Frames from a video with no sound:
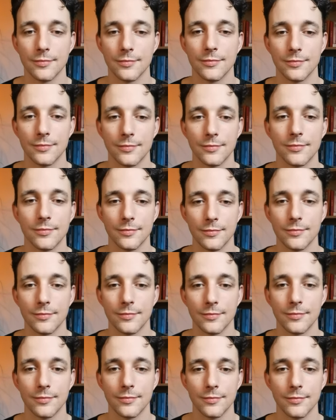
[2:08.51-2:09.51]
and I
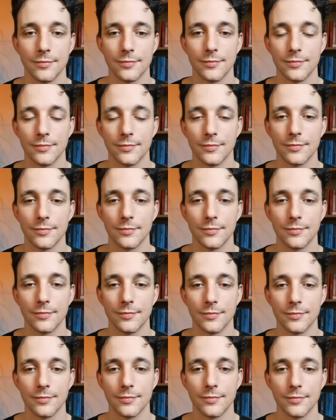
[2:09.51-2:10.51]
listen
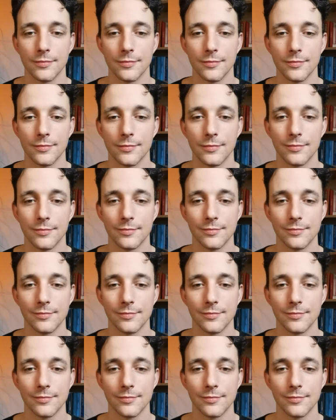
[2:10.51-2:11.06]
music,